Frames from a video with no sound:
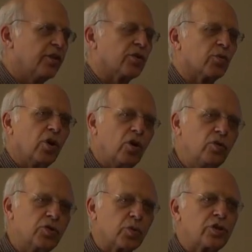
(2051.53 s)
The
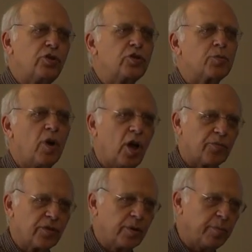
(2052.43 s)
roads were too small
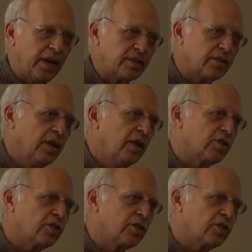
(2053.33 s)
for the bus,